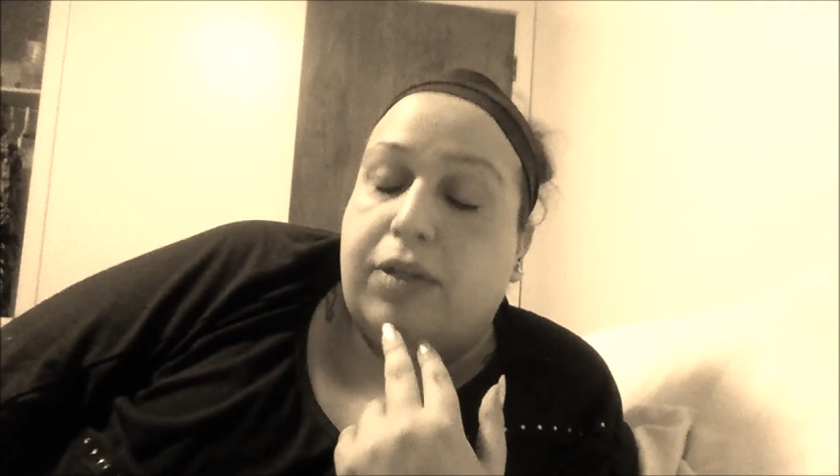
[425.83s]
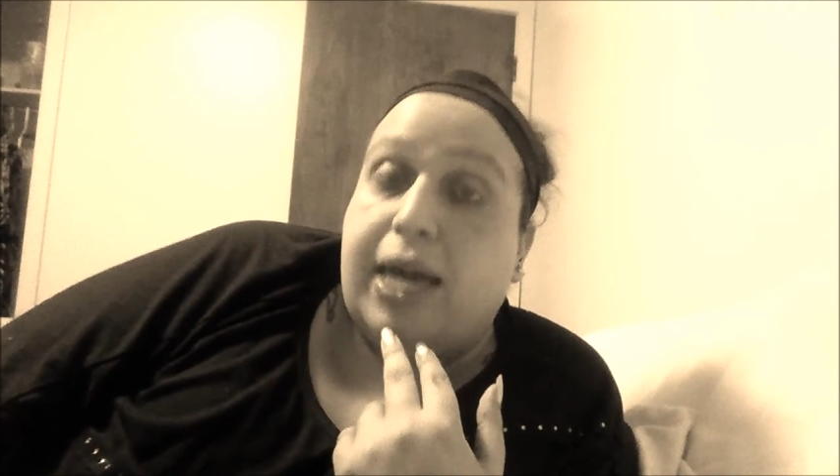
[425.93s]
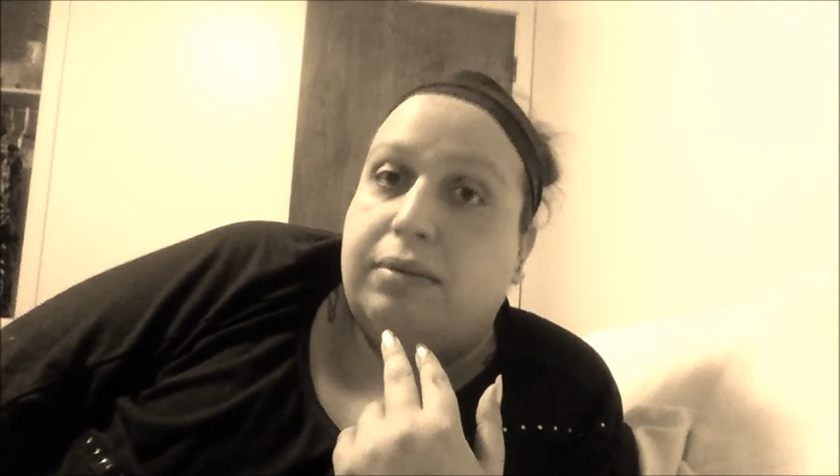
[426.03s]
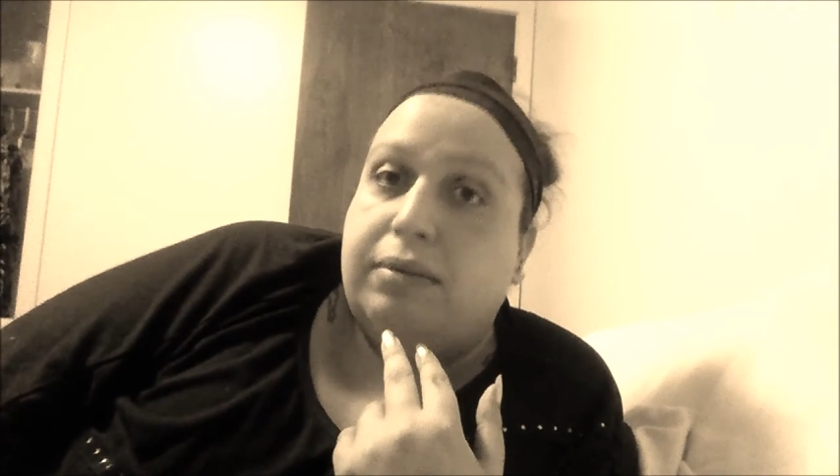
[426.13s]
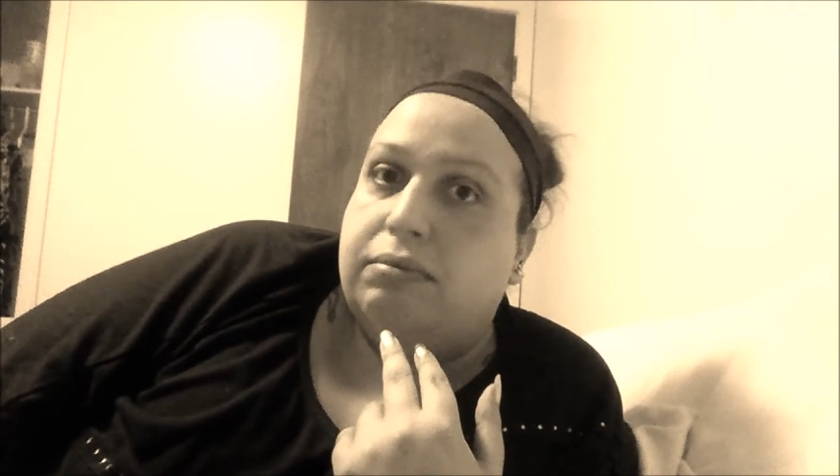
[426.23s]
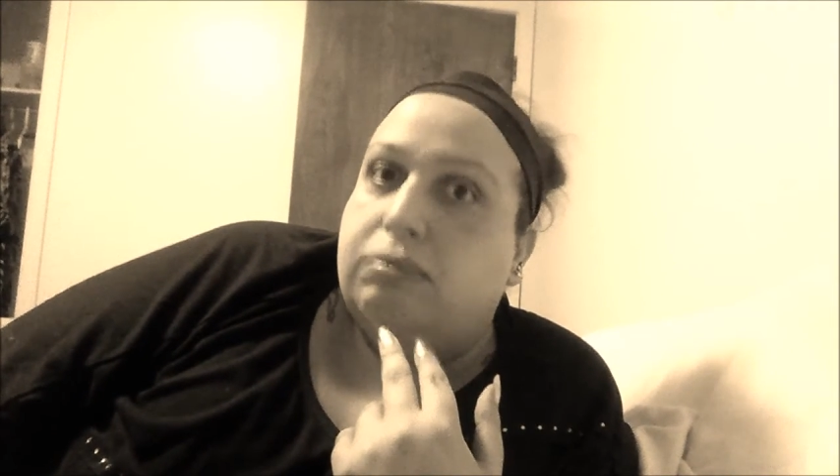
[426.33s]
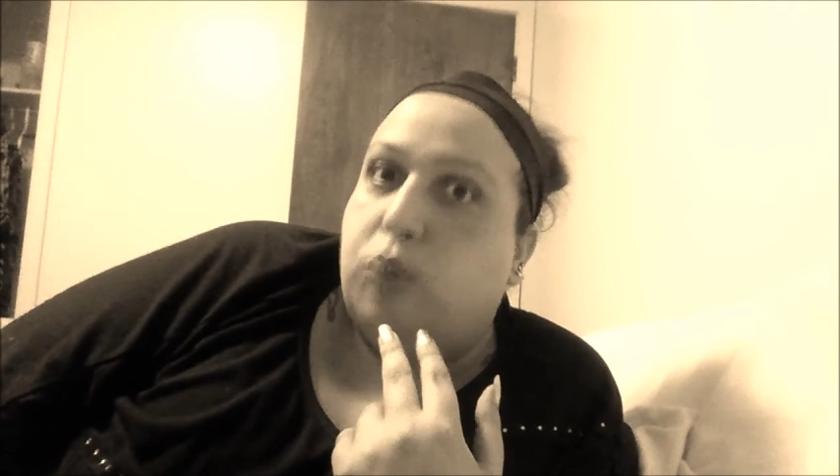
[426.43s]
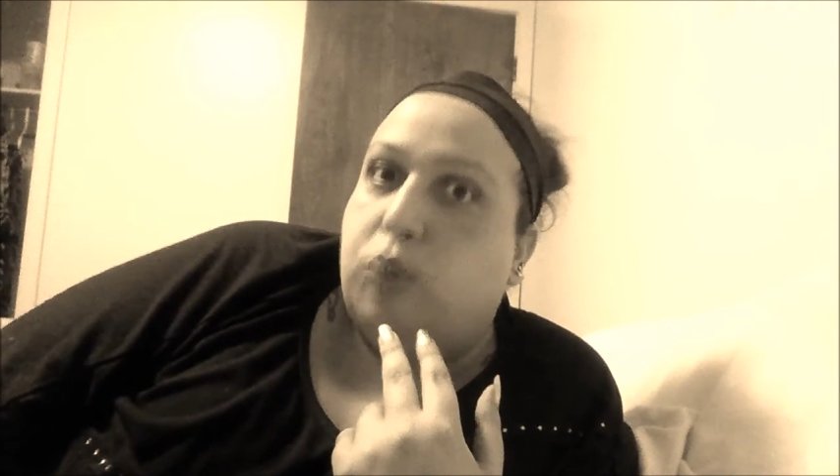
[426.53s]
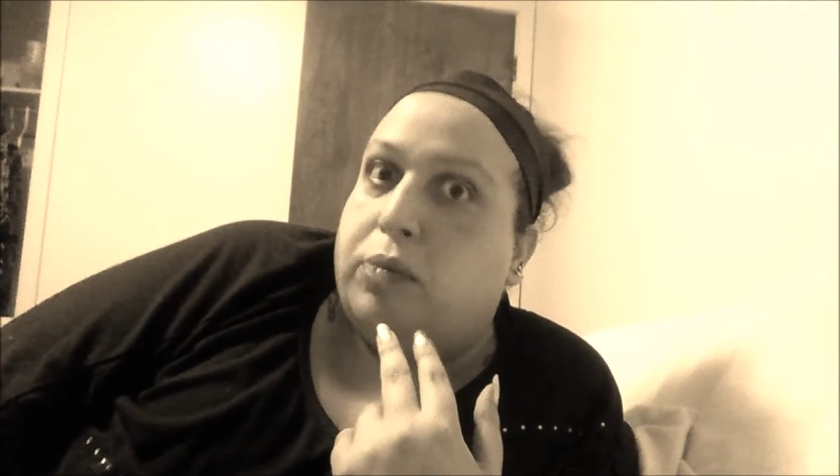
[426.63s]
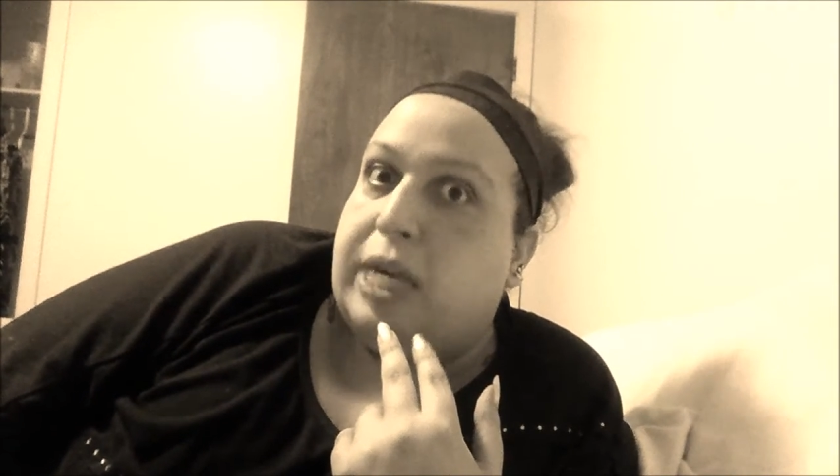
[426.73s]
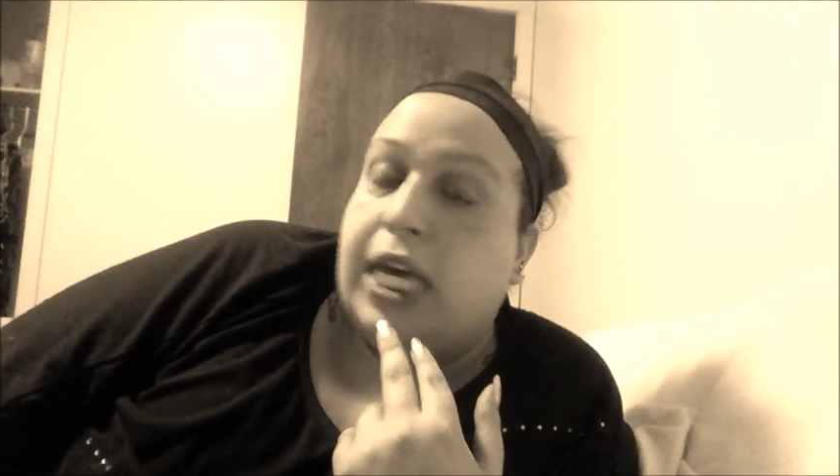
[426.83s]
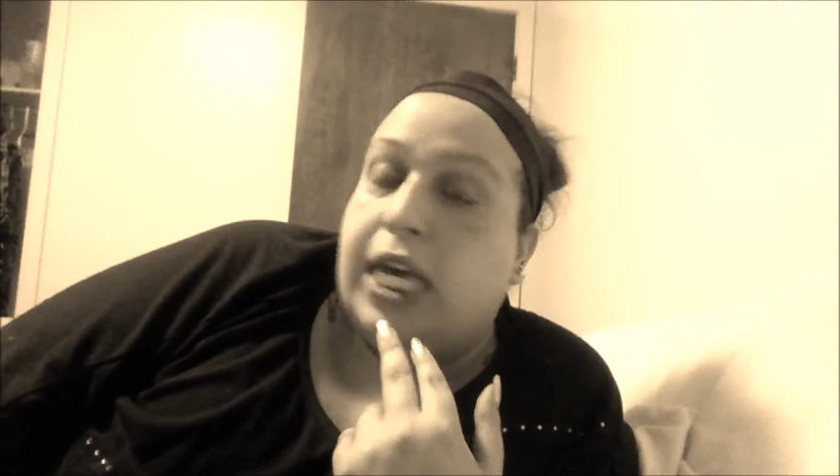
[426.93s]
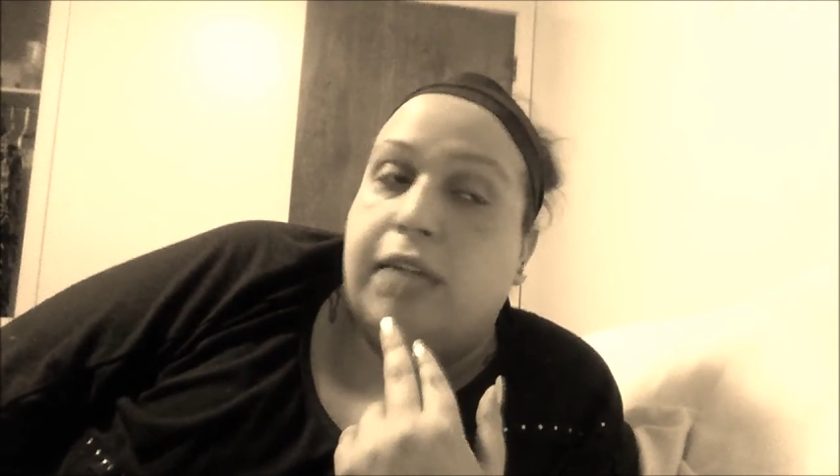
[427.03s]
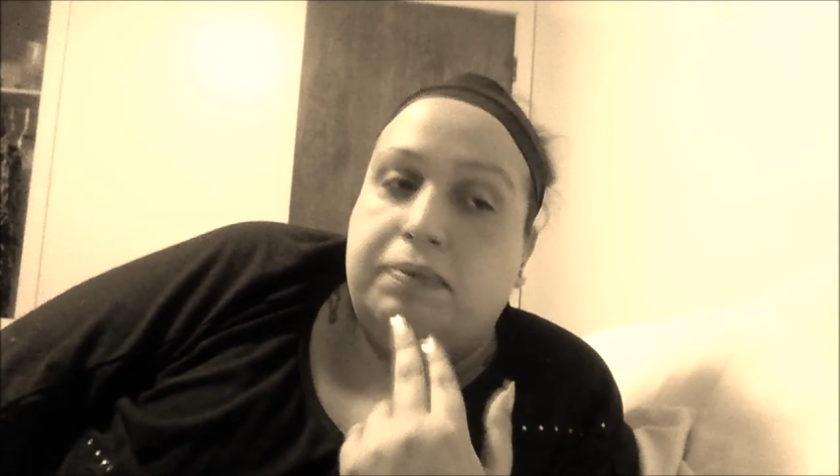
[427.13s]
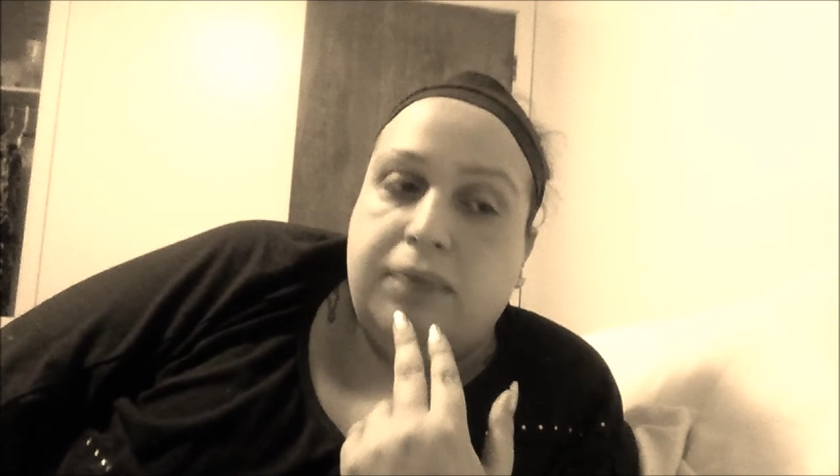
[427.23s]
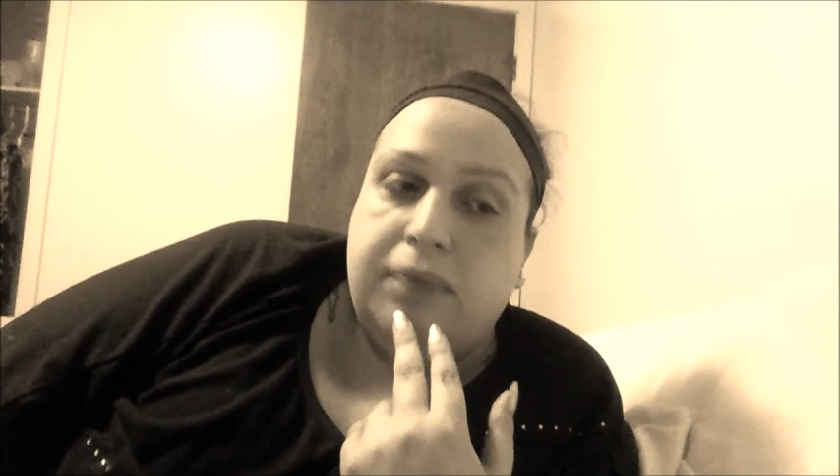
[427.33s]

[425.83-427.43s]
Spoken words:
that would be it.